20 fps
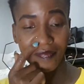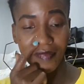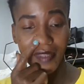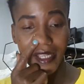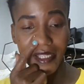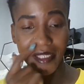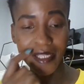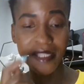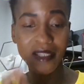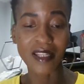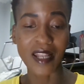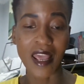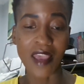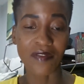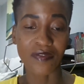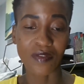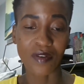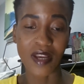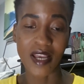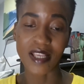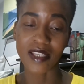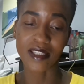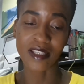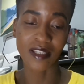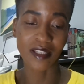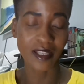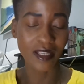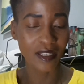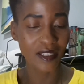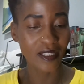It is life, you guys.
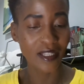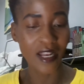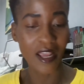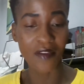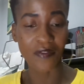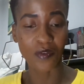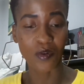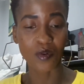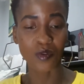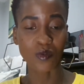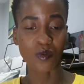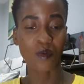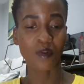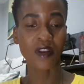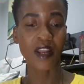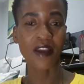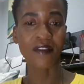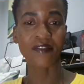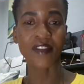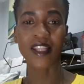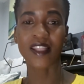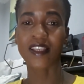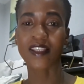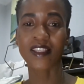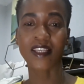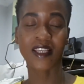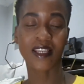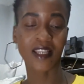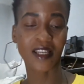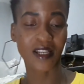And life goes on after
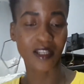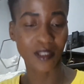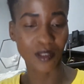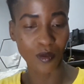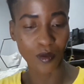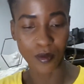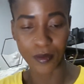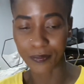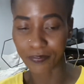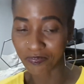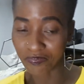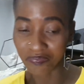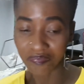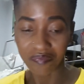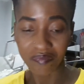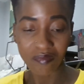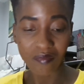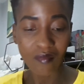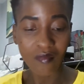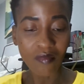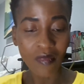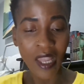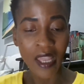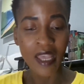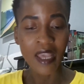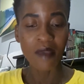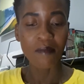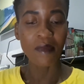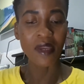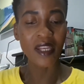this, I guess. So,
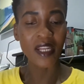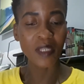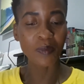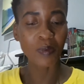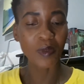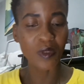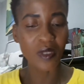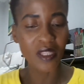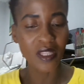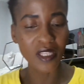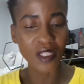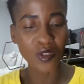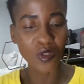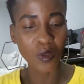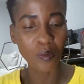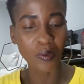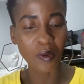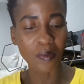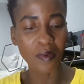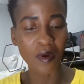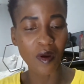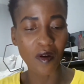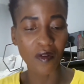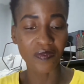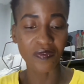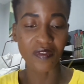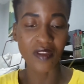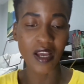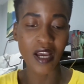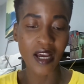marriage between the two people
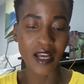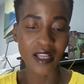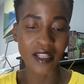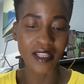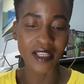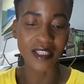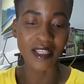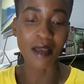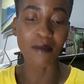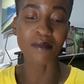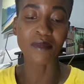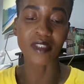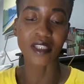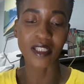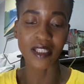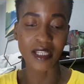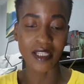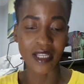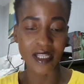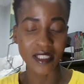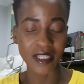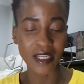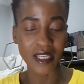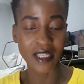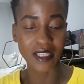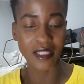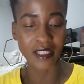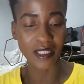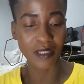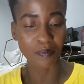of the same gender doesn't
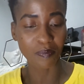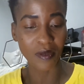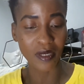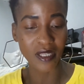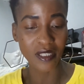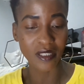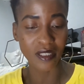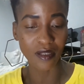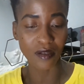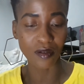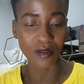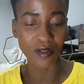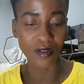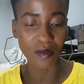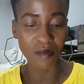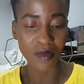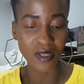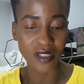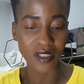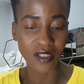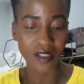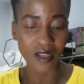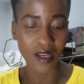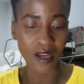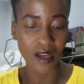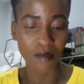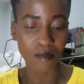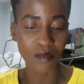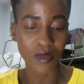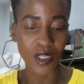exist. Praise the Lord. So, Somizi
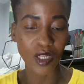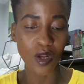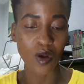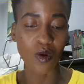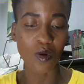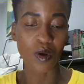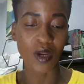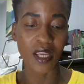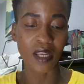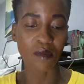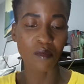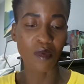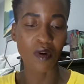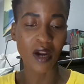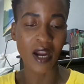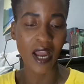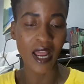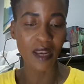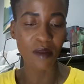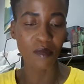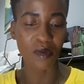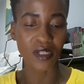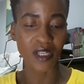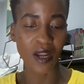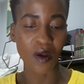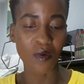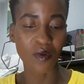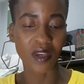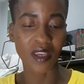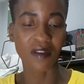Mhlongo and Mohale
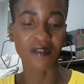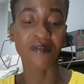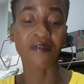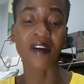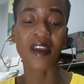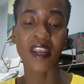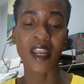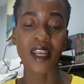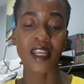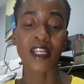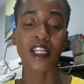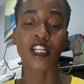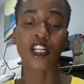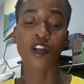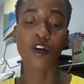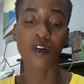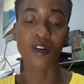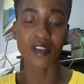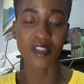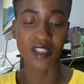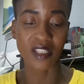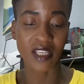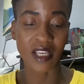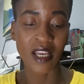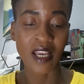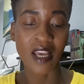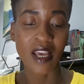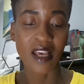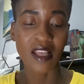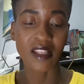Motaung have finally closed
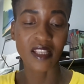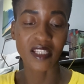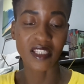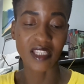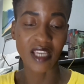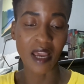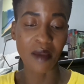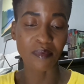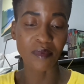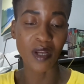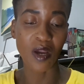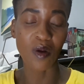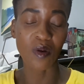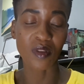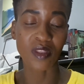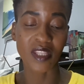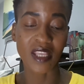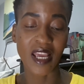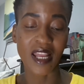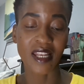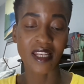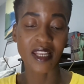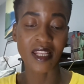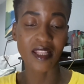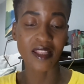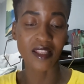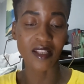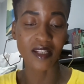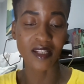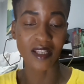the chapter on their
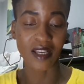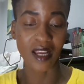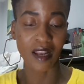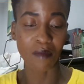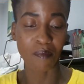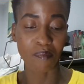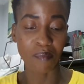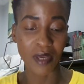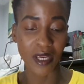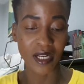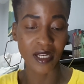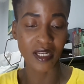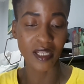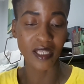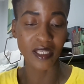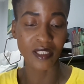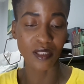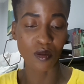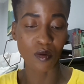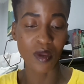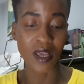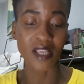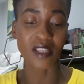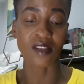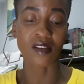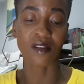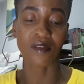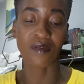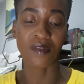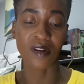lengthy legal battle as lawyers
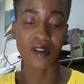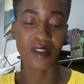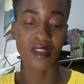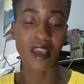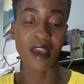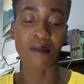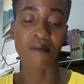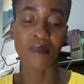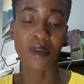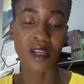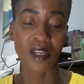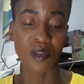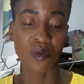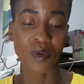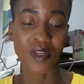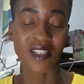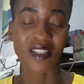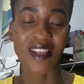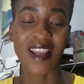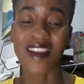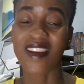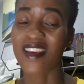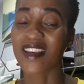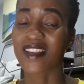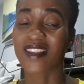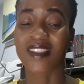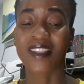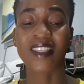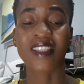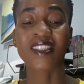revealed their marriage was
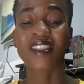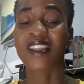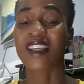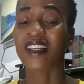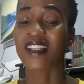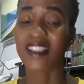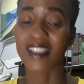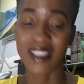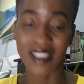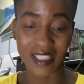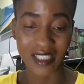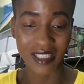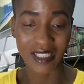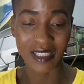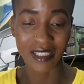non-existent.